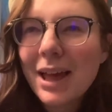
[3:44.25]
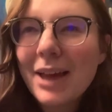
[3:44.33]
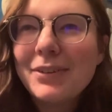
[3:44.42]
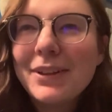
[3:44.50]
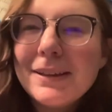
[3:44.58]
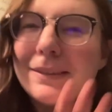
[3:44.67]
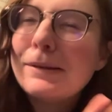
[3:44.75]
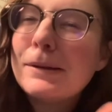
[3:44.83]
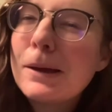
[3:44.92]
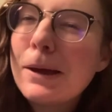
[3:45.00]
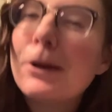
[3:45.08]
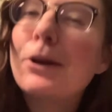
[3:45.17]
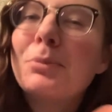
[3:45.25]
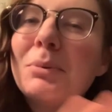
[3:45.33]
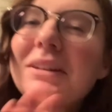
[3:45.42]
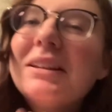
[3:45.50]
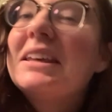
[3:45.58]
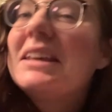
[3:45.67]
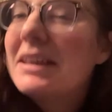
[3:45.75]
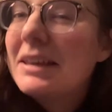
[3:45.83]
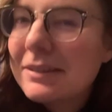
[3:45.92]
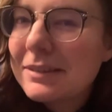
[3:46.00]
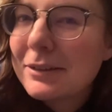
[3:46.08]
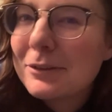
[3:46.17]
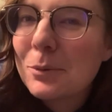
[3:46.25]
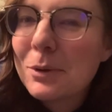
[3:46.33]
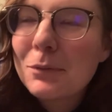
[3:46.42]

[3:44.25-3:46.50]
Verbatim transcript: I feel like it's an, a good one to like ease into it.